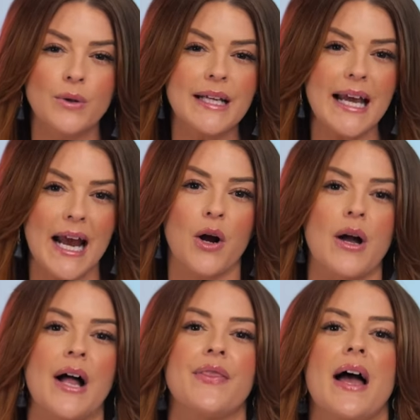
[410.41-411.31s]
only
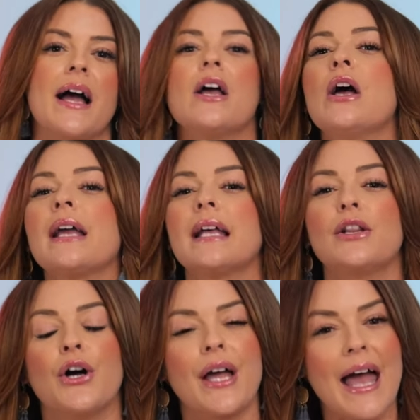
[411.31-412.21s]
haircut that
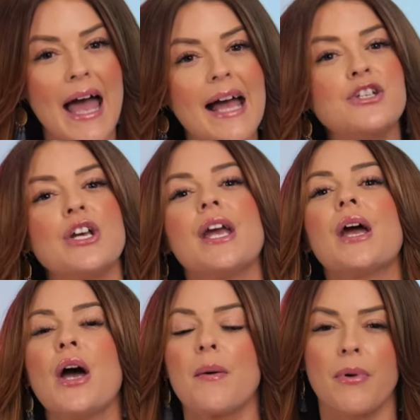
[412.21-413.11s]
can look
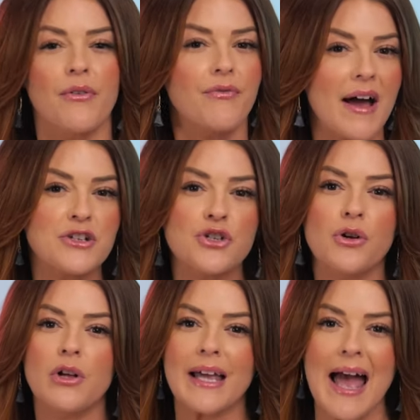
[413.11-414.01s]
edgy,
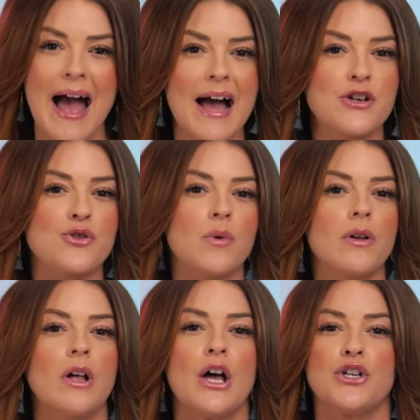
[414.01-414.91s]
professional,
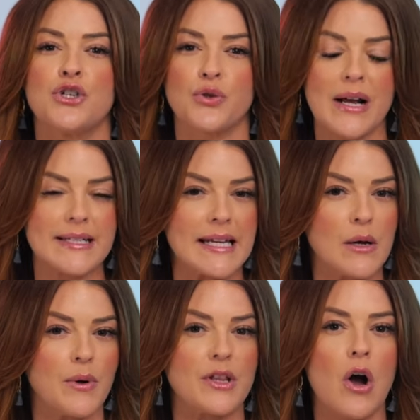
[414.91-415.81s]
casual,
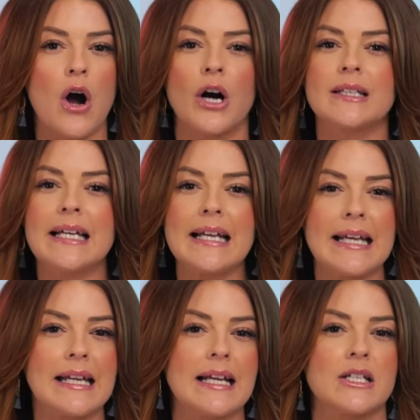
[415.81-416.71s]
dressy with hardly
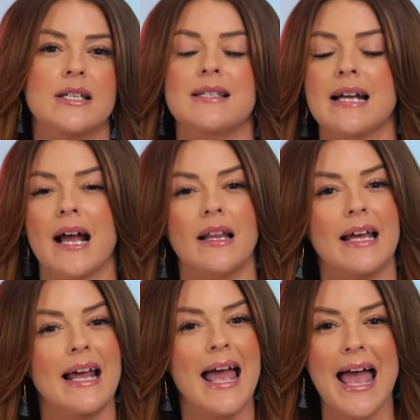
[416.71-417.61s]
needing to style
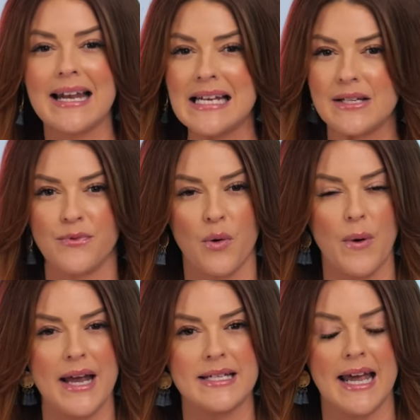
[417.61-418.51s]
it any different
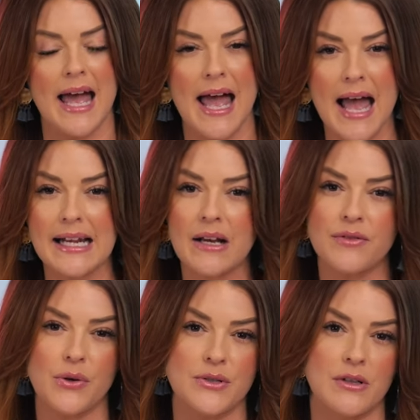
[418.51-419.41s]
way to get any
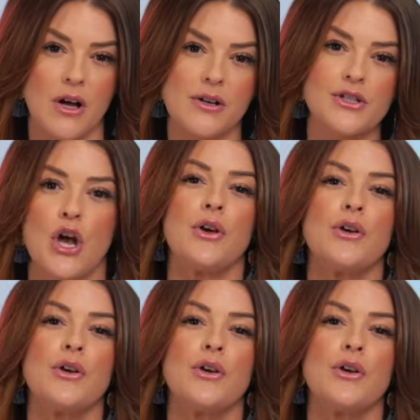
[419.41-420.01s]
of those looks.